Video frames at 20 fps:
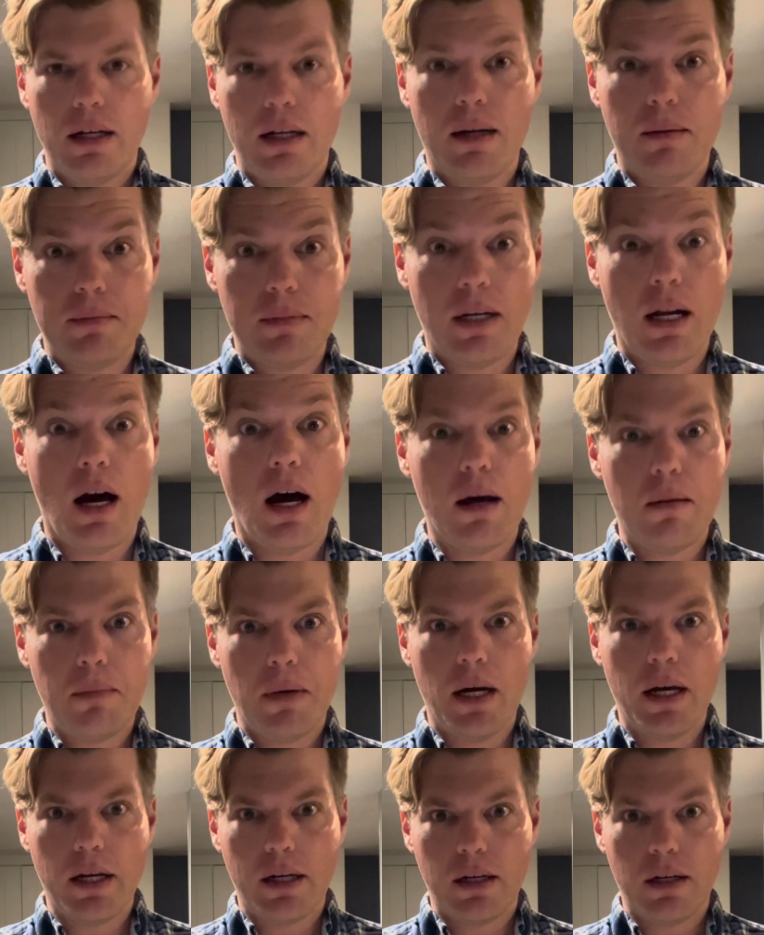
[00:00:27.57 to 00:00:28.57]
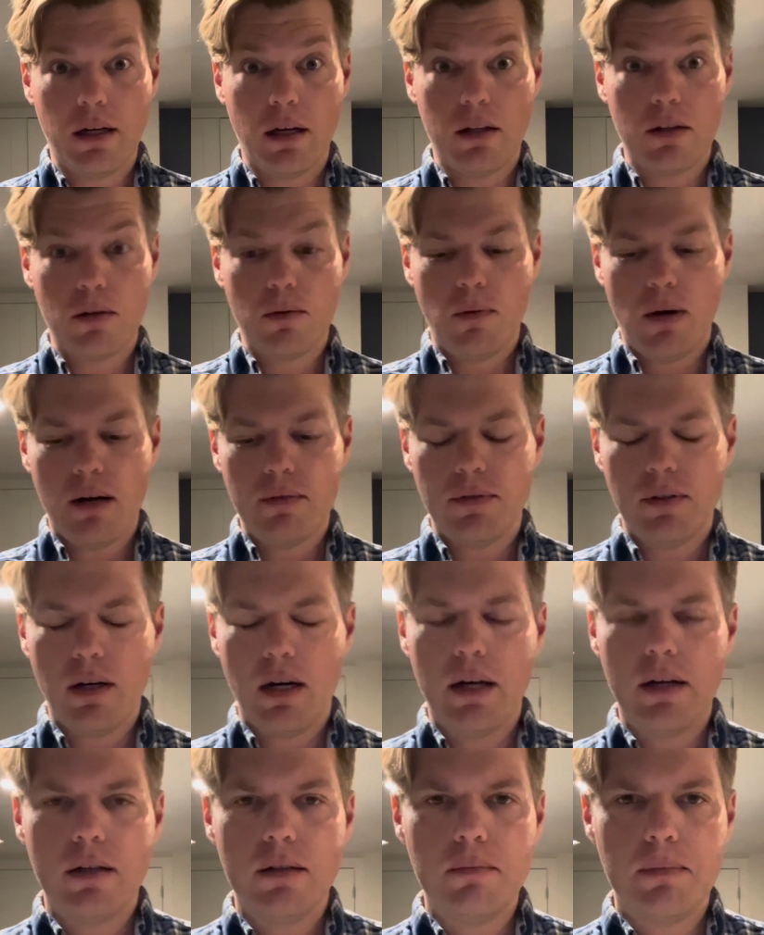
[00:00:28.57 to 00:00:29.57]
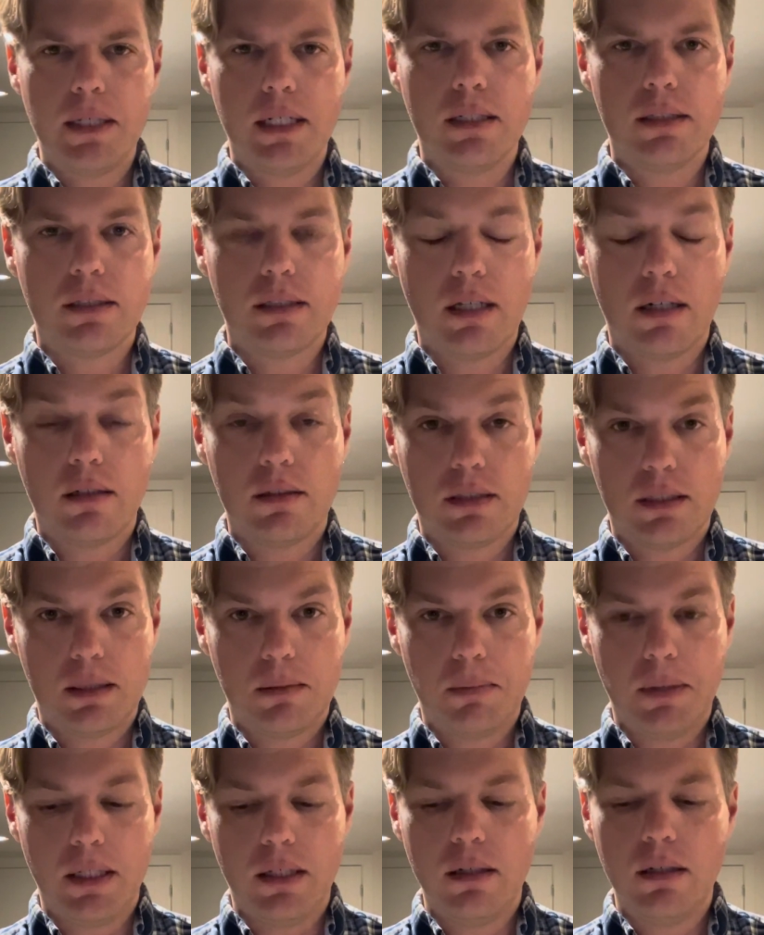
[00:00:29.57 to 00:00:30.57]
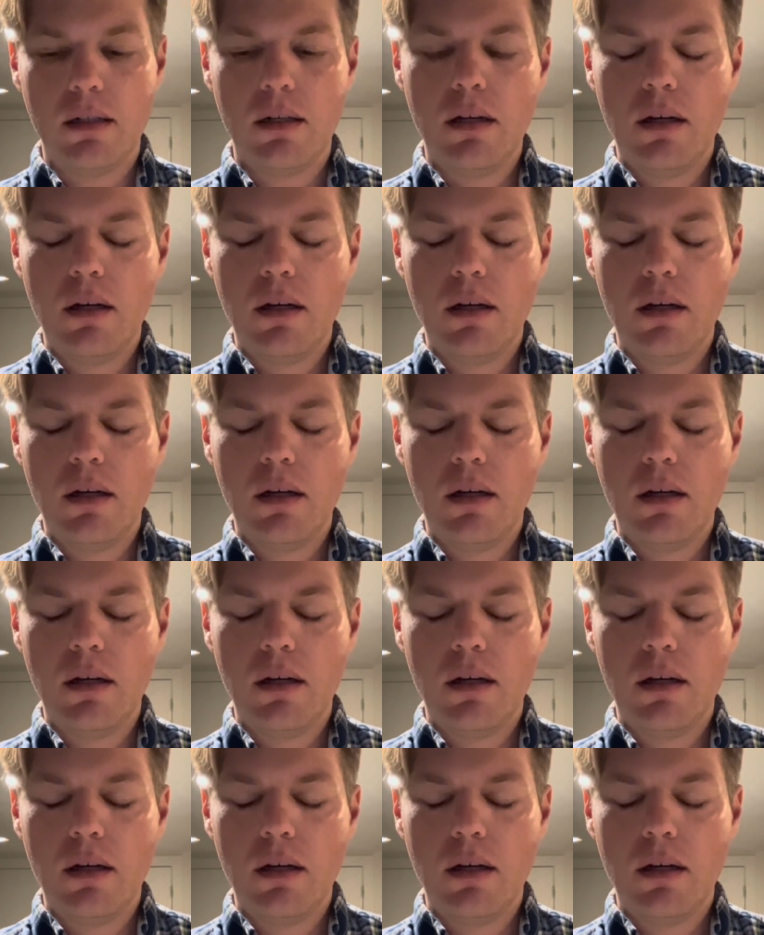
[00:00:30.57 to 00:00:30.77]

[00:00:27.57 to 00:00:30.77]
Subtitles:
and I'm not buying another waffle iron because that'll just be